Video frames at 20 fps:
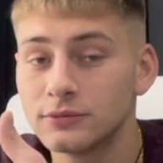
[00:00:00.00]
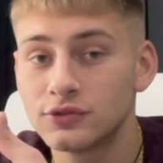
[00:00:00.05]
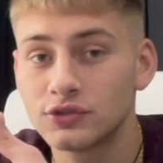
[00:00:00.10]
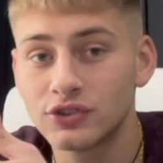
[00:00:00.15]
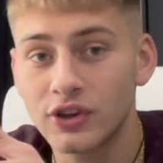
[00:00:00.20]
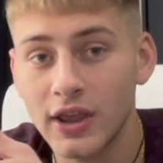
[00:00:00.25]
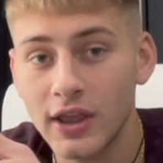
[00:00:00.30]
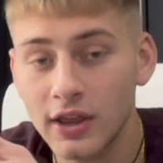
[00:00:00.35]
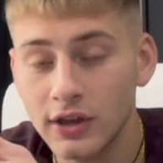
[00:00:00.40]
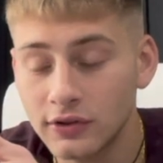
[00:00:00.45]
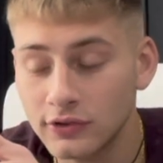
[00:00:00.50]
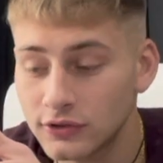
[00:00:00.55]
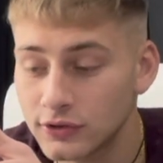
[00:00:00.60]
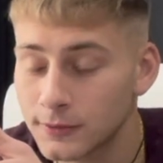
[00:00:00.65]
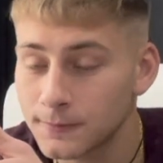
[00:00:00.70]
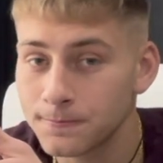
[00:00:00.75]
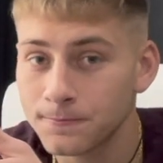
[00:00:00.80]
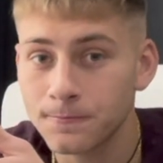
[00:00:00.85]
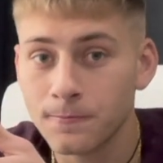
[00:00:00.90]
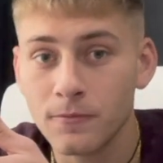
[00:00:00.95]

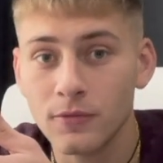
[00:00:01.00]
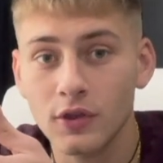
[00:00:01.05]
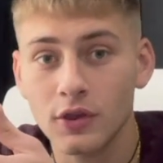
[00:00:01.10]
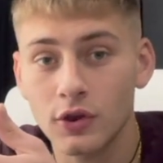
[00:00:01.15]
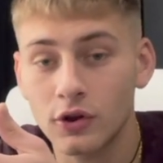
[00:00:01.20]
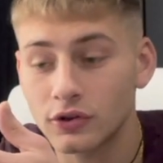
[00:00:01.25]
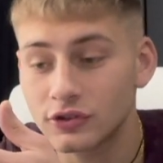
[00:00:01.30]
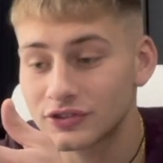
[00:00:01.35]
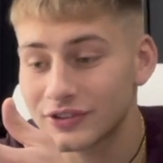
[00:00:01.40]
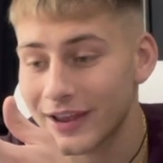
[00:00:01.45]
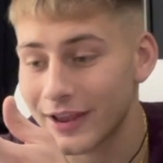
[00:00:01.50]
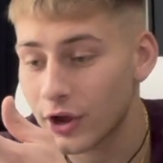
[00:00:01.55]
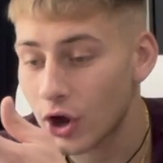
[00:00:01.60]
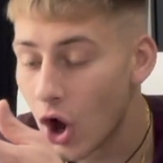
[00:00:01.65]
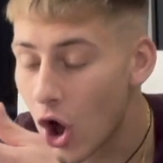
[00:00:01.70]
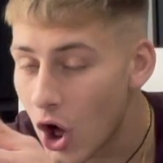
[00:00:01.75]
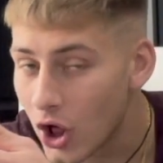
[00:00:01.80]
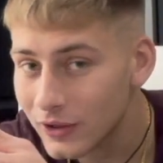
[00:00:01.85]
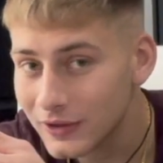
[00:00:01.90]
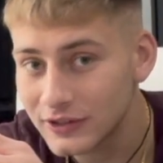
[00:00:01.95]
change your
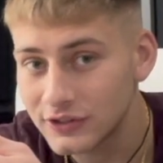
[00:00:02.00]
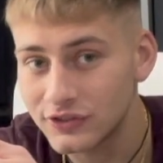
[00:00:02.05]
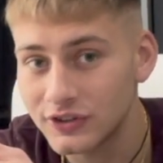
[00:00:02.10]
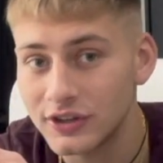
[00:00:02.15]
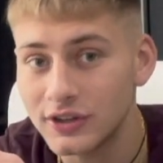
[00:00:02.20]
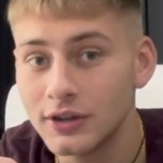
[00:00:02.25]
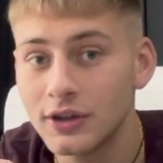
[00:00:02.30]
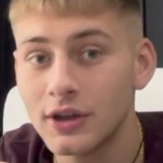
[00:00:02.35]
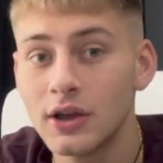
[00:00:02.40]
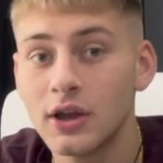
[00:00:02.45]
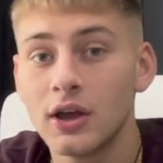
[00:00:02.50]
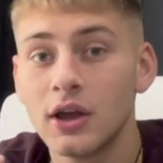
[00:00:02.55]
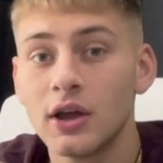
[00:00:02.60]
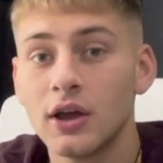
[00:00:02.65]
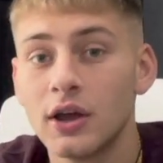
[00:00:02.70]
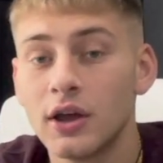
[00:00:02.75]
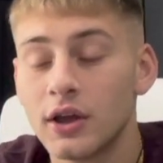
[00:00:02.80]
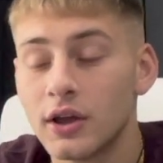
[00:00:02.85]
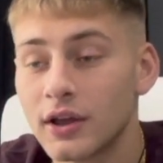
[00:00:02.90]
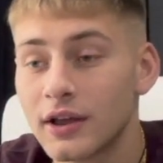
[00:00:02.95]
psychology,
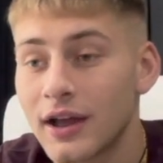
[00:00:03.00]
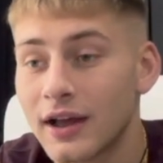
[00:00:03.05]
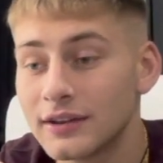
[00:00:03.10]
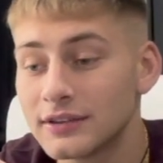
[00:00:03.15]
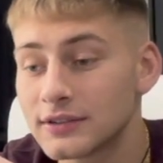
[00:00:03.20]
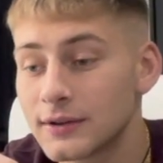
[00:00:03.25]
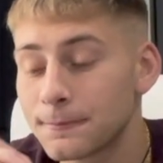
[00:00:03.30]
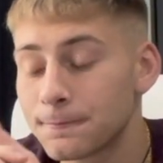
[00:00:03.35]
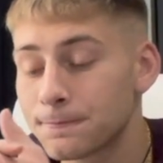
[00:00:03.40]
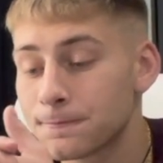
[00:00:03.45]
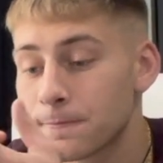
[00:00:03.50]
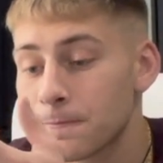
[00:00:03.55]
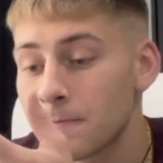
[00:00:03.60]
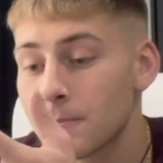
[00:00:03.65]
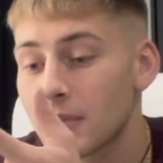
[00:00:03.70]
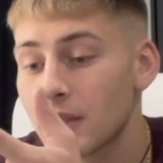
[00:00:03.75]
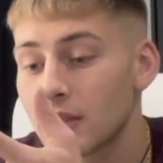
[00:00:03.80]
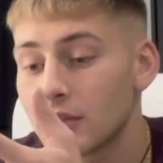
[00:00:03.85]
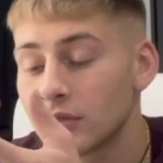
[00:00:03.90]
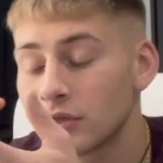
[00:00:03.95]
guys,
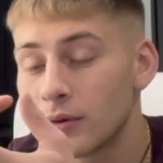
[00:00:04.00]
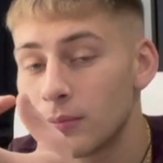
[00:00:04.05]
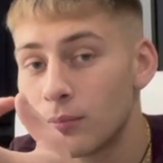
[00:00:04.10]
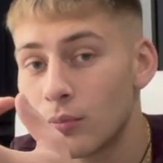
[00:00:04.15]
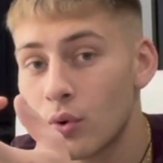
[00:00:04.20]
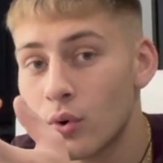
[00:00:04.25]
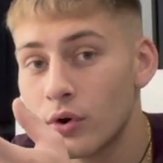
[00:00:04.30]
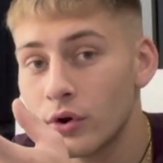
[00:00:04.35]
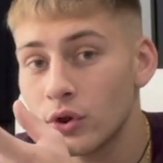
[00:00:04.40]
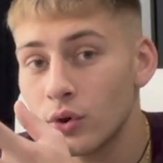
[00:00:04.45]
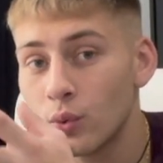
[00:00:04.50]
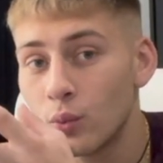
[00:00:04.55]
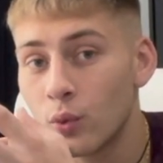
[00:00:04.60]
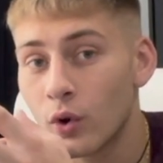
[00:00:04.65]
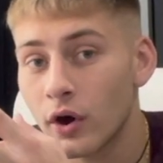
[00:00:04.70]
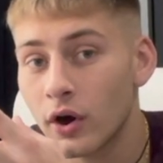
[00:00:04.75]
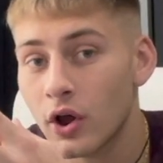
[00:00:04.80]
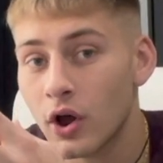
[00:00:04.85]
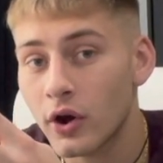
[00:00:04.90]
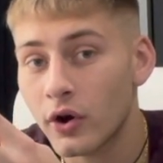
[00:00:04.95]
the more you
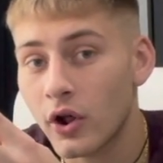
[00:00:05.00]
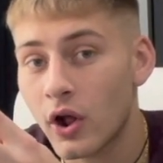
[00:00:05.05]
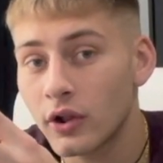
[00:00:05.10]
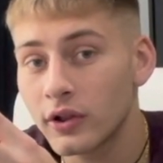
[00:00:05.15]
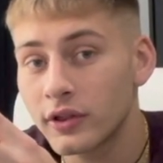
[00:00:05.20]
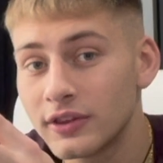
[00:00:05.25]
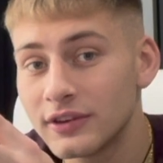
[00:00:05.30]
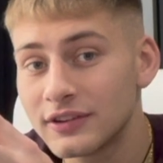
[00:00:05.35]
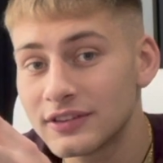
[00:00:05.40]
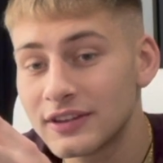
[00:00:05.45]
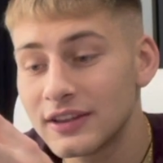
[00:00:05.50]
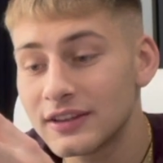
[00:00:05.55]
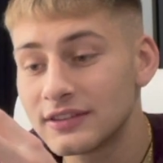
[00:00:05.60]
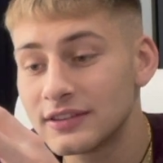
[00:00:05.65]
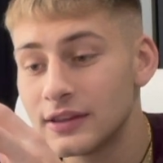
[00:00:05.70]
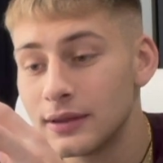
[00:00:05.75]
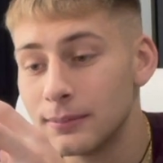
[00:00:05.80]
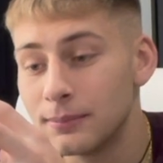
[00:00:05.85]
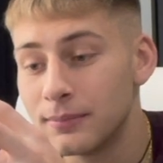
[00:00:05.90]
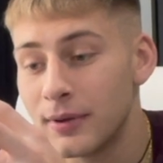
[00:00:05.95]
work on all of things,
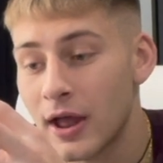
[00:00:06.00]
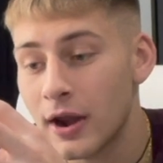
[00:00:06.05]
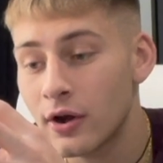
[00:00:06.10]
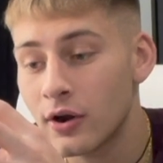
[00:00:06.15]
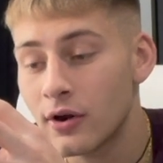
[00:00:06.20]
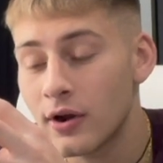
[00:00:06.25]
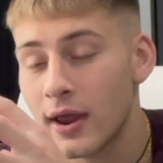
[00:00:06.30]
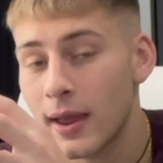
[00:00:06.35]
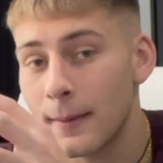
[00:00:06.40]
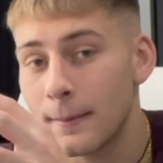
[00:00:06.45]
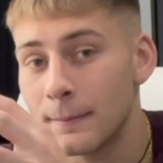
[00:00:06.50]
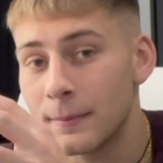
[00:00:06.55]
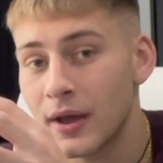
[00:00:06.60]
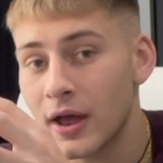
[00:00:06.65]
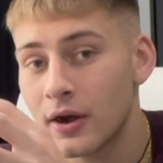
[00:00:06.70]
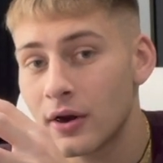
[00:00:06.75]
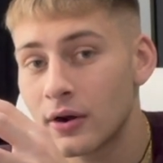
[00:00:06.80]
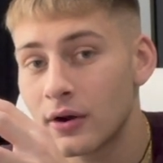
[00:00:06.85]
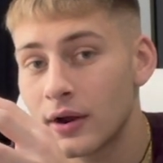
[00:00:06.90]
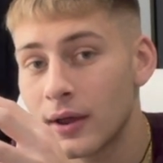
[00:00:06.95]
the better and
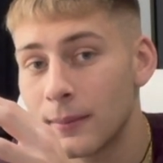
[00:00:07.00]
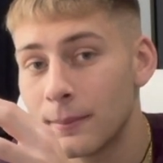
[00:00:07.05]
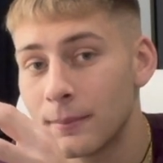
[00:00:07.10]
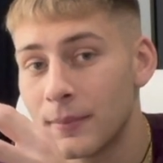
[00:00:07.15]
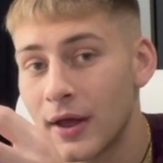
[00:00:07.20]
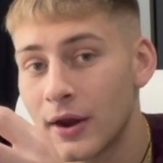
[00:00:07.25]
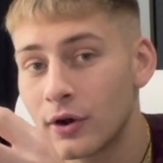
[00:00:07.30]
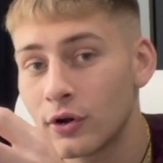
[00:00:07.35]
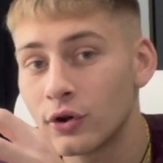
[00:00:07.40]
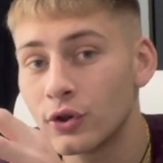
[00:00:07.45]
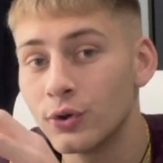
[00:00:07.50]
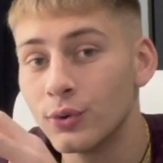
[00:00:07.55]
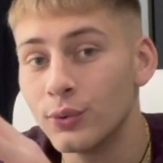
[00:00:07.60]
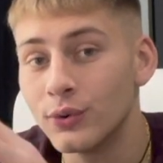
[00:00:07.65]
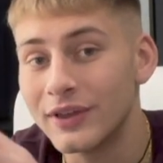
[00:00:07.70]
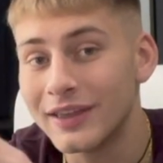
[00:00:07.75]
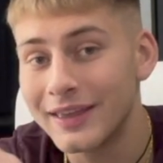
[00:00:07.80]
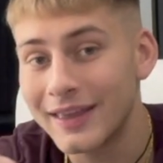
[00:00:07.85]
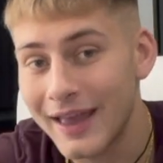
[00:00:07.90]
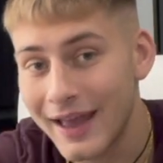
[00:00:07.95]
better and better
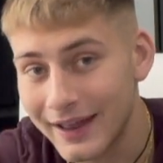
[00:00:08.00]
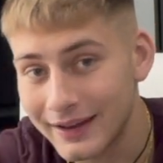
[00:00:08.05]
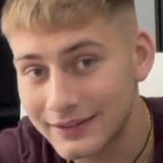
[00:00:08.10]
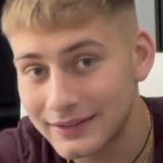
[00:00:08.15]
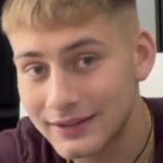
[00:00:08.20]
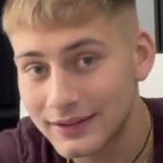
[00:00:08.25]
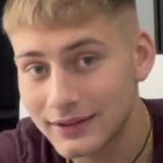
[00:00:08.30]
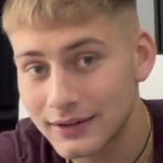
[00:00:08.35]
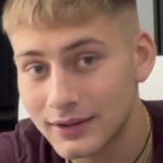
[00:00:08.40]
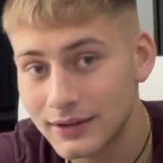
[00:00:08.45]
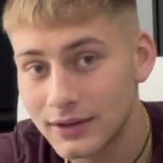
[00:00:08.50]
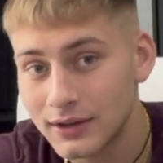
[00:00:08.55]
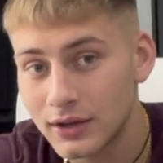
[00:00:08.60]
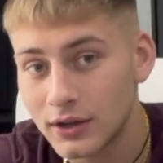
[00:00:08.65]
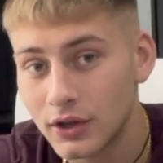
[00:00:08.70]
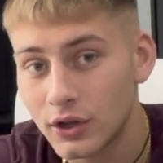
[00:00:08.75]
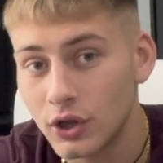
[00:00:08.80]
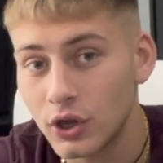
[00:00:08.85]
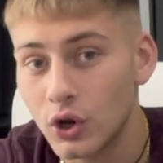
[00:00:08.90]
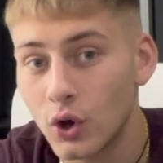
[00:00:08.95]
you get,
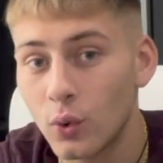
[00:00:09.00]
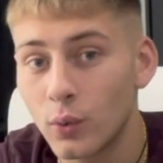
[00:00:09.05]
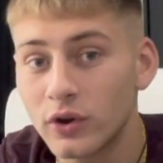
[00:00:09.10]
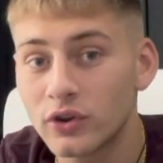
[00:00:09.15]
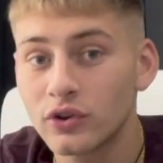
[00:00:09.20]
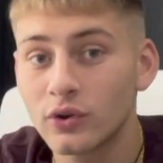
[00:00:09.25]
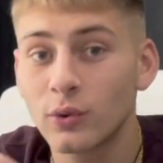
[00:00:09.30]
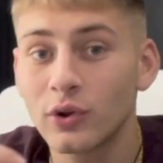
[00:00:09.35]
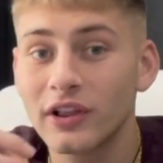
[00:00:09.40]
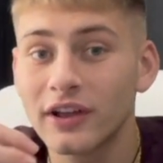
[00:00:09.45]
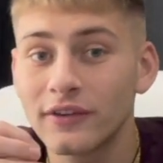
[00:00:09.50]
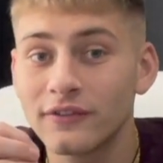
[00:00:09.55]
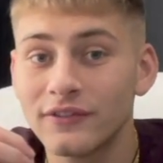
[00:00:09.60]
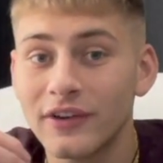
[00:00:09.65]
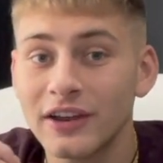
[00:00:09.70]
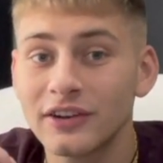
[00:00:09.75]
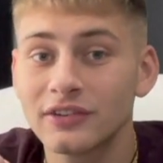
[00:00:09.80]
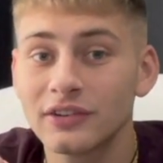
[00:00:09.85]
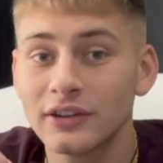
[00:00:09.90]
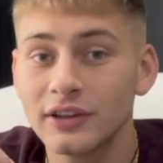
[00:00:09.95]
which will
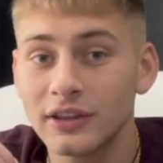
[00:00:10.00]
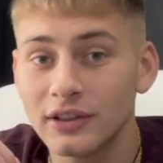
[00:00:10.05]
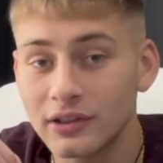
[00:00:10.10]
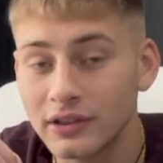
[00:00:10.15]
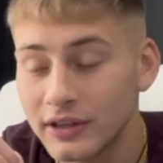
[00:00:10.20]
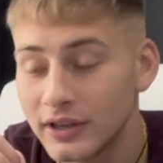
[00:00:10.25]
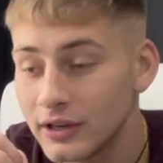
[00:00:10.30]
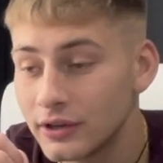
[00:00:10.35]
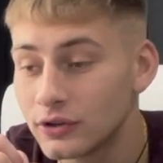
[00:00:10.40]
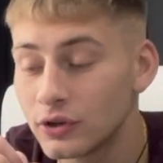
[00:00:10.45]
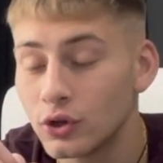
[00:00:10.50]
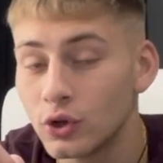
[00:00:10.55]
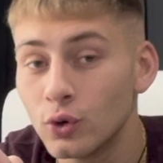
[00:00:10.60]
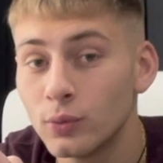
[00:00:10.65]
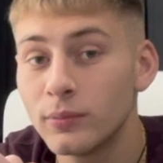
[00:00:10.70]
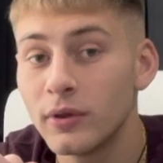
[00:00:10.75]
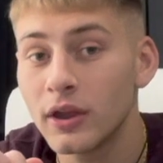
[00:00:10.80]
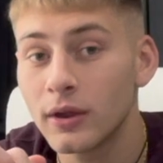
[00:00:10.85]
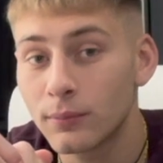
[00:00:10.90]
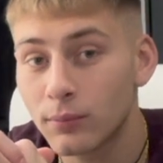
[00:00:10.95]
eventually lead to you
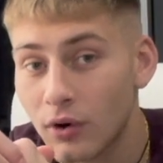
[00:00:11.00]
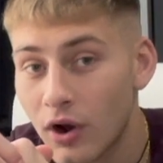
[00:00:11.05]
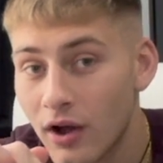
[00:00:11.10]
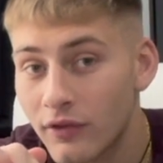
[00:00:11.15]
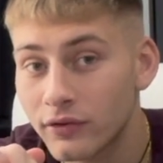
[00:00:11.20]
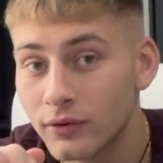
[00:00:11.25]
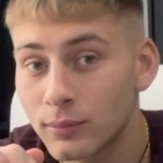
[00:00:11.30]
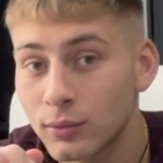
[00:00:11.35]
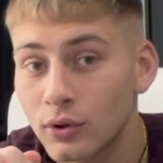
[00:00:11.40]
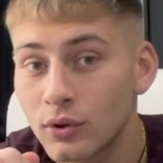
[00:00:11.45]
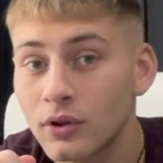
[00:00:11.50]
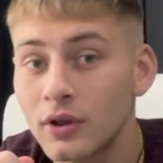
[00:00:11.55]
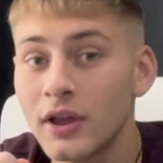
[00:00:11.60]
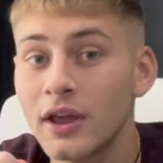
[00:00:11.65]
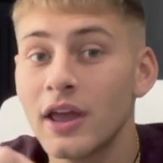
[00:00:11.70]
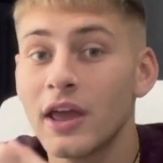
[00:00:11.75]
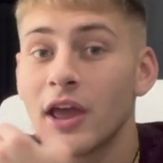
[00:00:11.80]
being profitable.